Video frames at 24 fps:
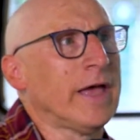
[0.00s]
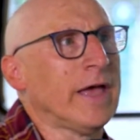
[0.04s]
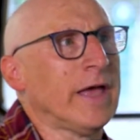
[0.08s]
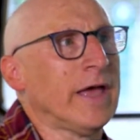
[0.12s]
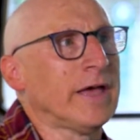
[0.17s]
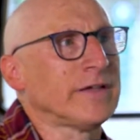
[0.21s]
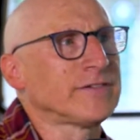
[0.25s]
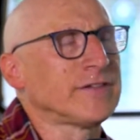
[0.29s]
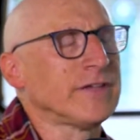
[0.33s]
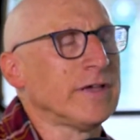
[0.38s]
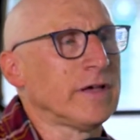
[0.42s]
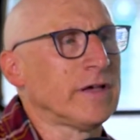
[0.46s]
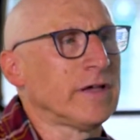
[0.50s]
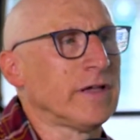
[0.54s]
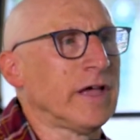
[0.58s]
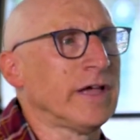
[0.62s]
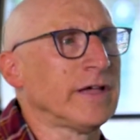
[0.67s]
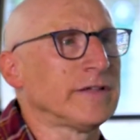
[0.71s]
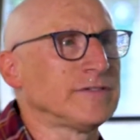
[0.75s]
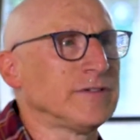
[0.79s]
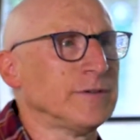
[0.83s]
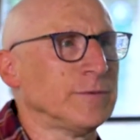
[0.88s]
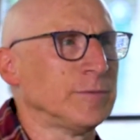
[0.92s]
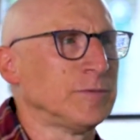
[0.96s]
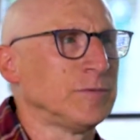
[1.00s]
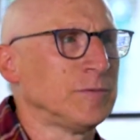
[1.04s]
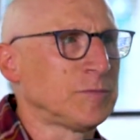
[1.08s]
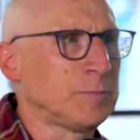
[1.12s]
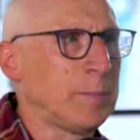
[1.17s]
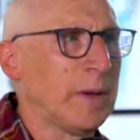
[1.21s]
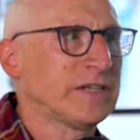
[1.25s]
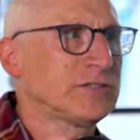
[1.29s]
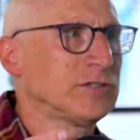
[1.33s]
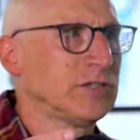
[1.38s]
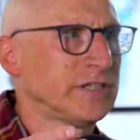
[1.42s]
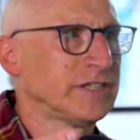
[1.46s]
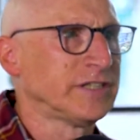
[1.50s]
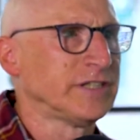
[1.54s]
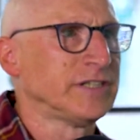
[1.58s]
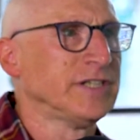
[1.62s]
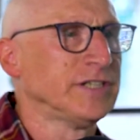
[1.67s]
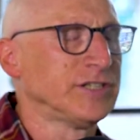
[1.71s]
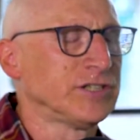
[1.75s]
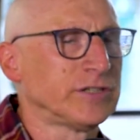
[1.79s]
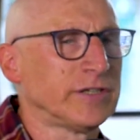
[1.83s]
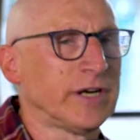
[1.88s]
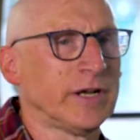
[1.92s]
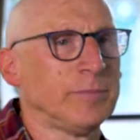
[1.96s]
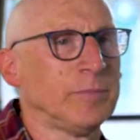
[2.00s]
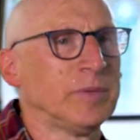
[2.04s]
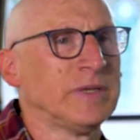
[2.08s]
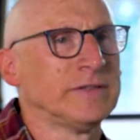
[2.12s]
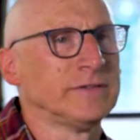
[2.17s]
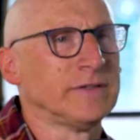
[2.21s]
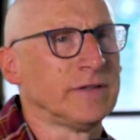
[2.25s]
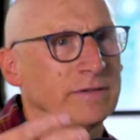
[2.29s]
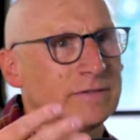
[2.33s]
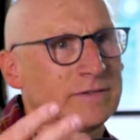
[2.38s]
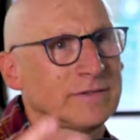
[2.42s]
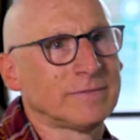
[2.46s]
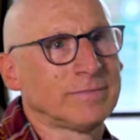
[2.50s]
as a special ed teacher, I've been